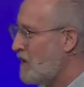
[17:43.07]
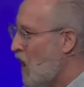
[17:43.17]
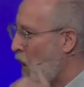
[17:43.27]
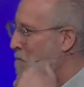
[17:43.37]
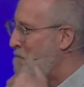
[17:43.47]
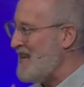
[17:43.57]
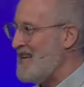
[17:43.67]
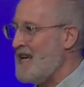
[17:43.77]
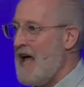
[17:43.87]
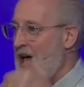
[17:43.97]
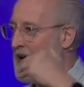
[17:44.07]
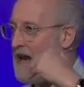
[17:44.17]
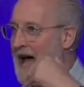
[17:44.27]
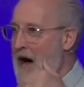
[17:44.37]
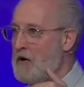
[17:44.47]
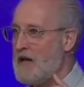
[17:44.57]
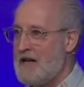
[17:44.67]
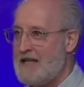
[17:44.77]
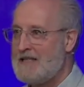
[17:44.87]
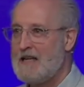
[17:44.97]
are big and loud
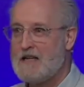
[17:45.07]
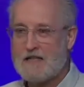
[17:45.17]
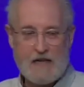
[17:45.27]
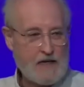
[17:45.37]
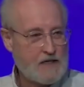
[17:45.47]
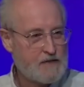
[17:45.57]
and easy to see.